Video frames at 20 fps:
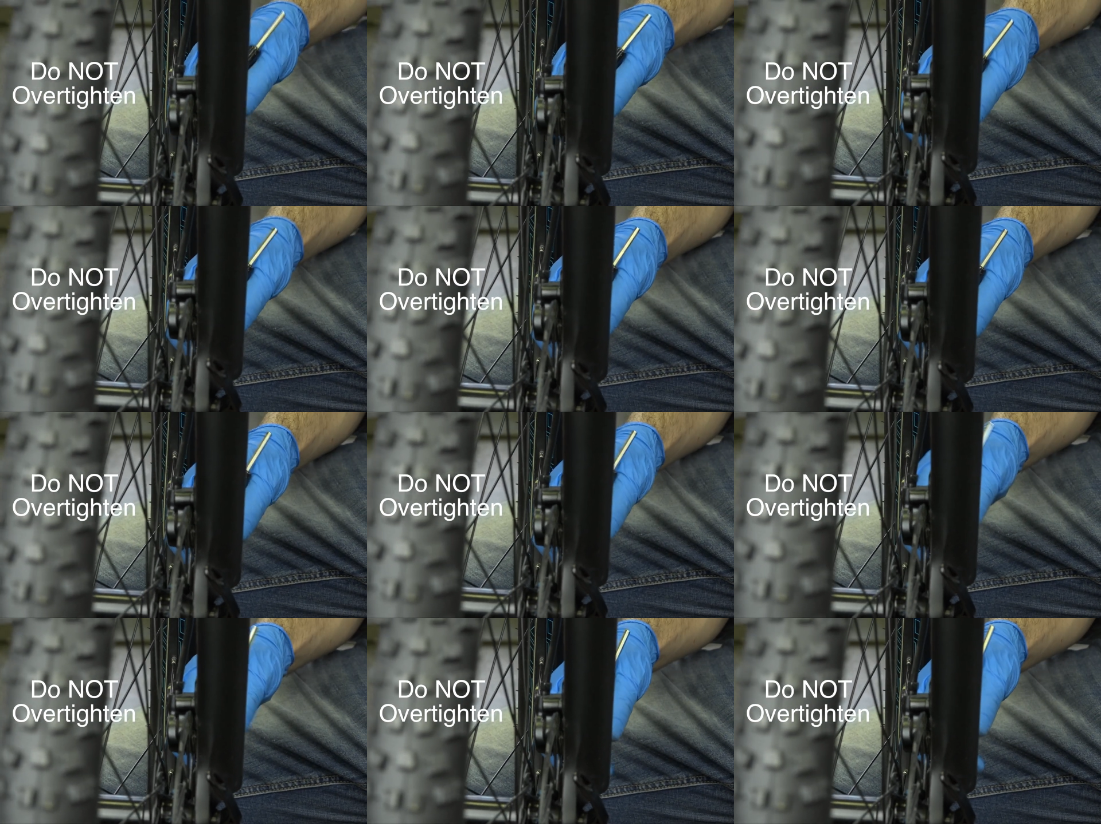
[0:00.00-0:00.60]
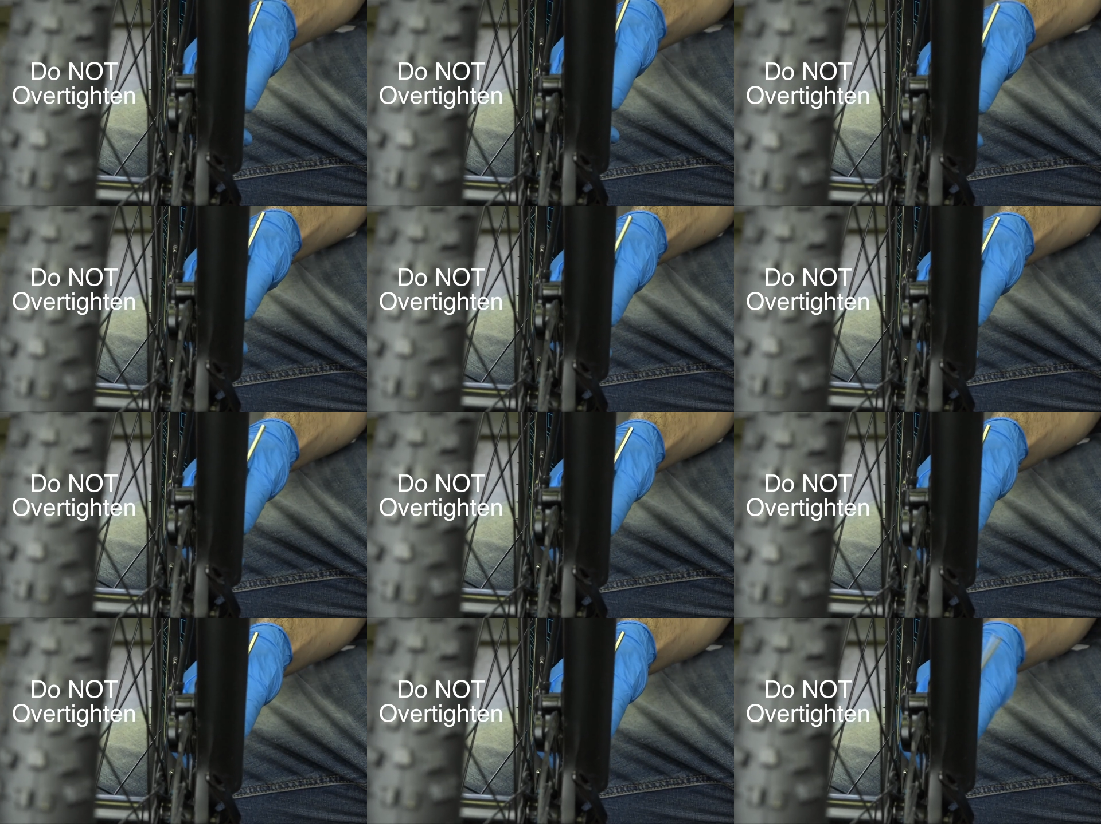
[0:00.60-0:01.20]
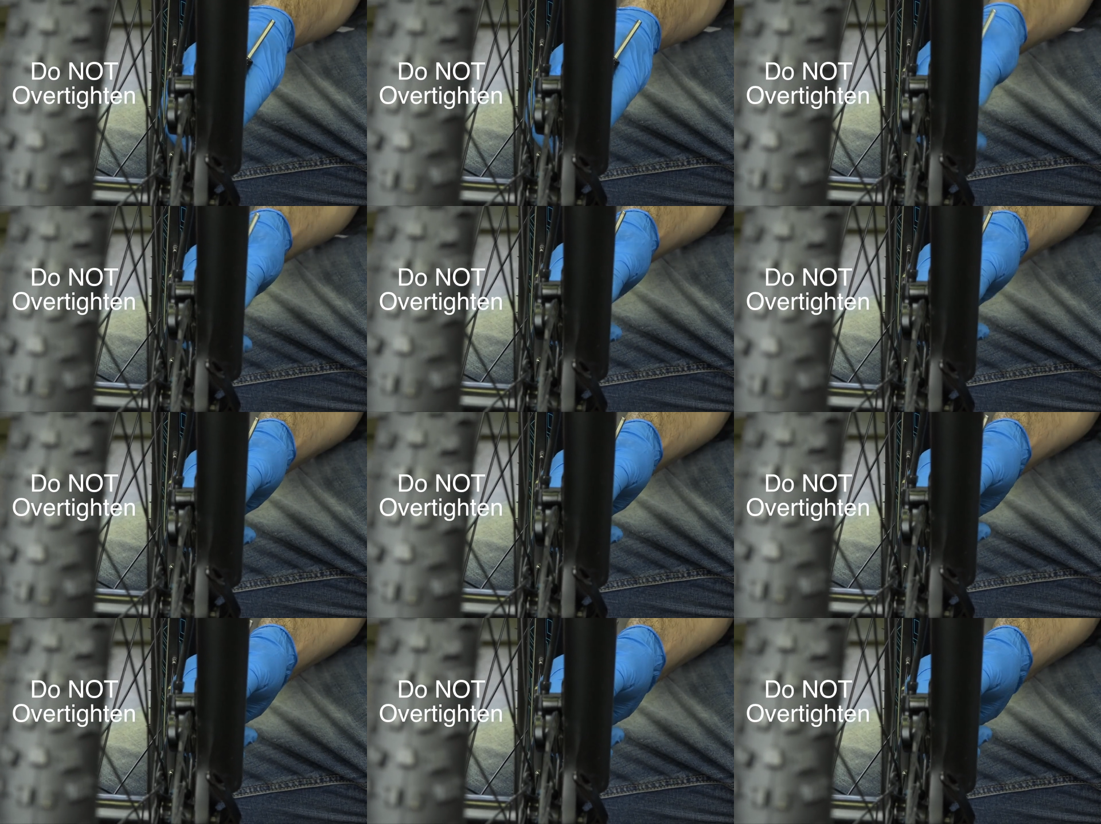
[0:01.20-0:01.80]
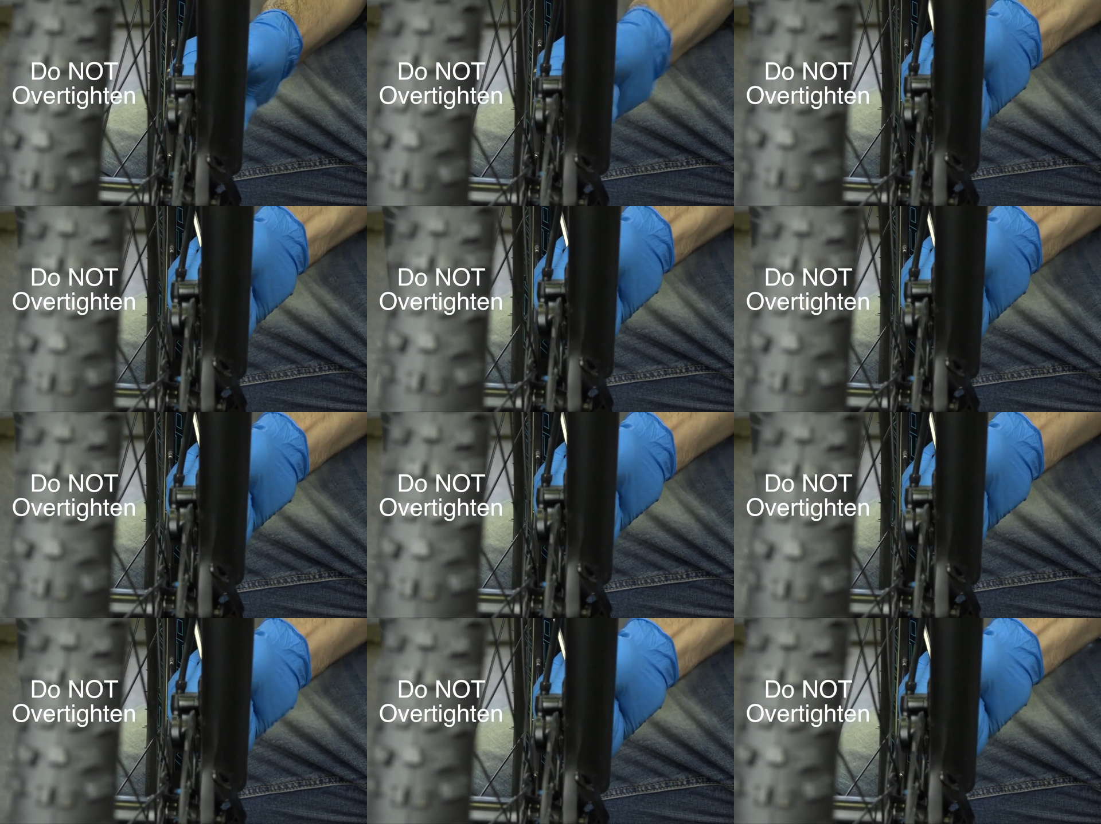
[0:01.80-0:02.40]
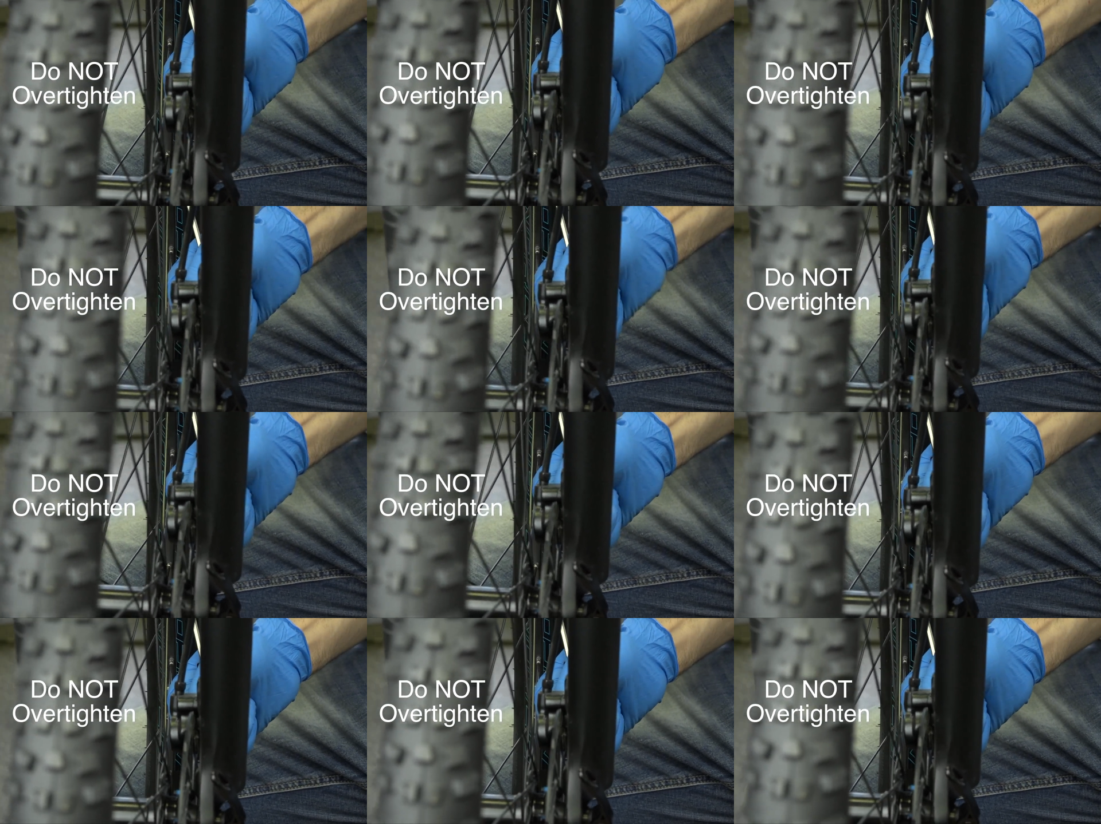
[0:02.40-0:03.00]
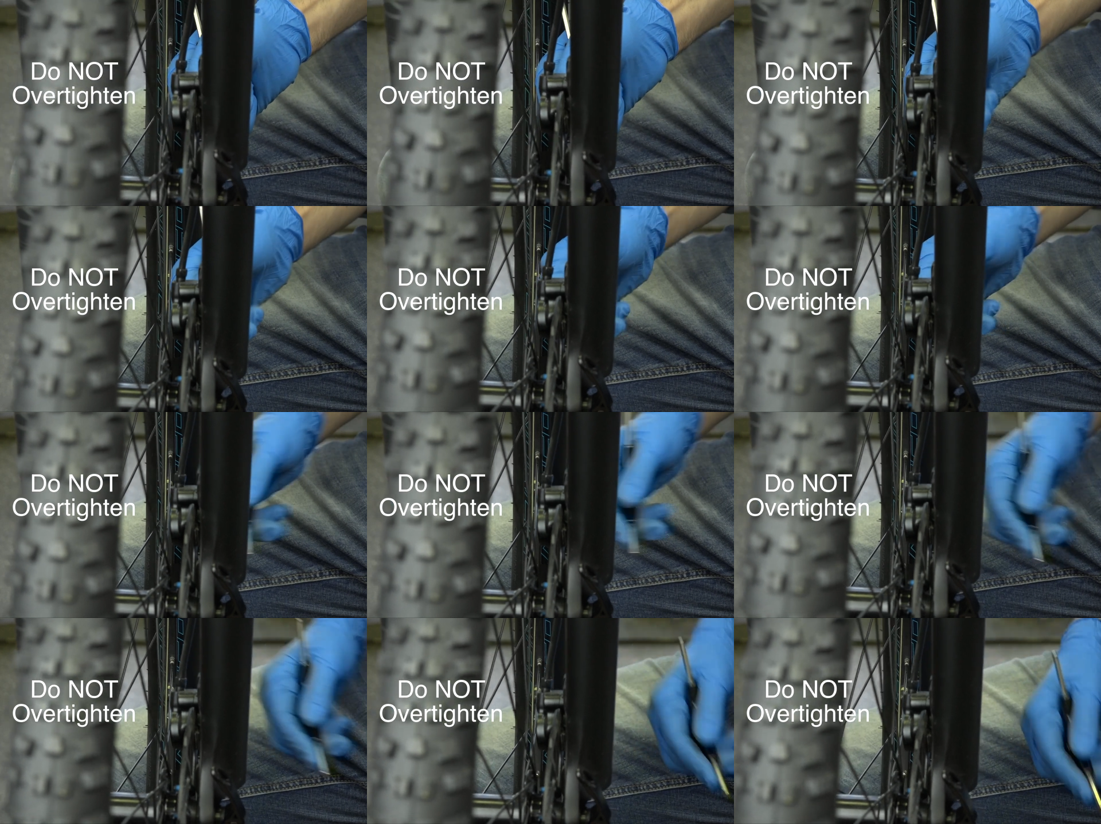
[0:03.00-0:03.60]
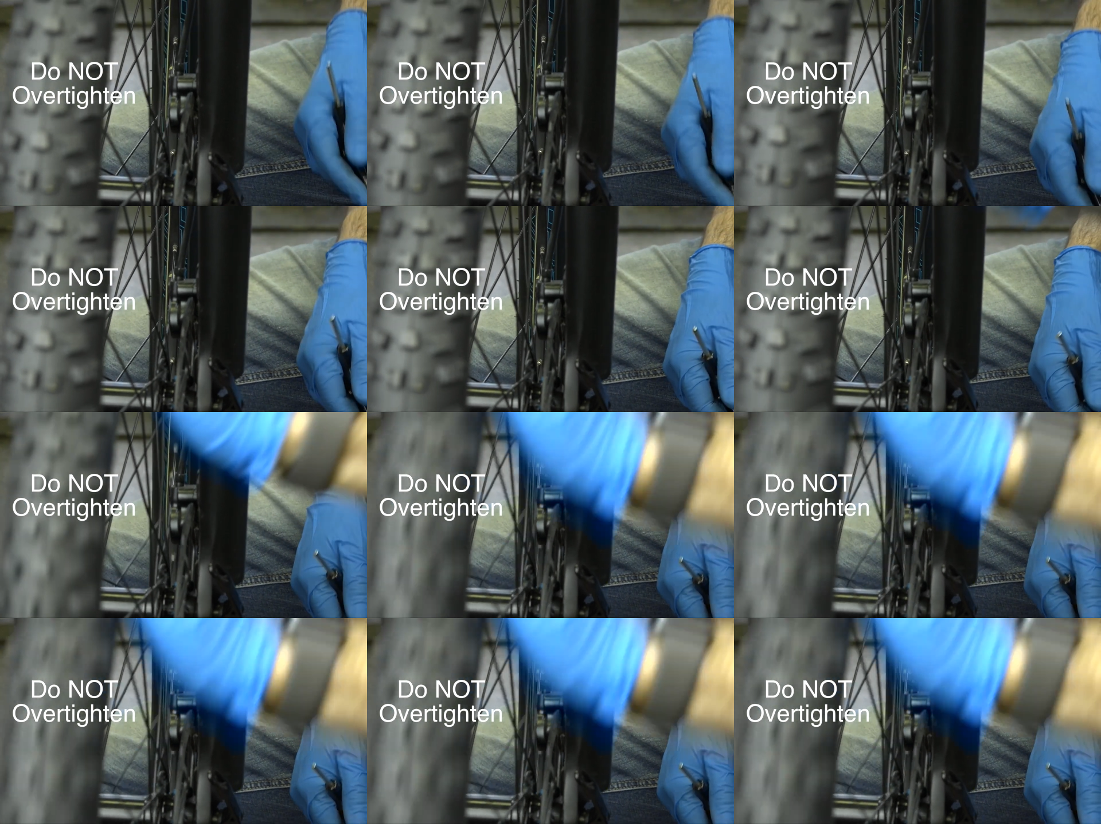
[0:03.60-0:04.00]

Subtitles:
No face is visible, so there are no lips to read.